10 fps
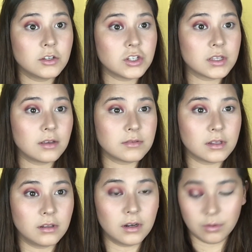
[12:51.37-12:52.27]
Just gives
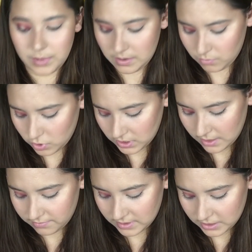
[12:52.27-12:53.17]
a little bit more
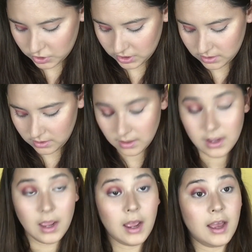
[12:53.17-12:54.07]
definition.
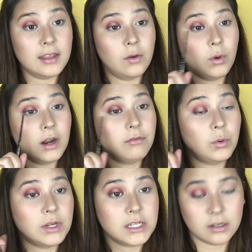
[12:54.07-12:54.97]
And then
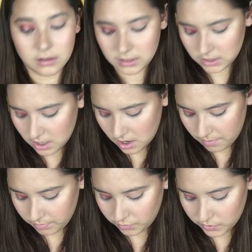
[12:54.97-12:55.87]
whatever we did on the
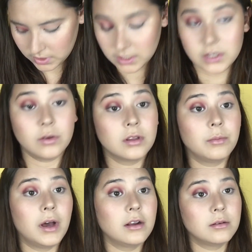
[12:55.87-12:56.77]
top, we're gonna do on the
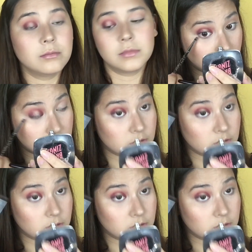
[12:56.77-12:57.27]
bottom.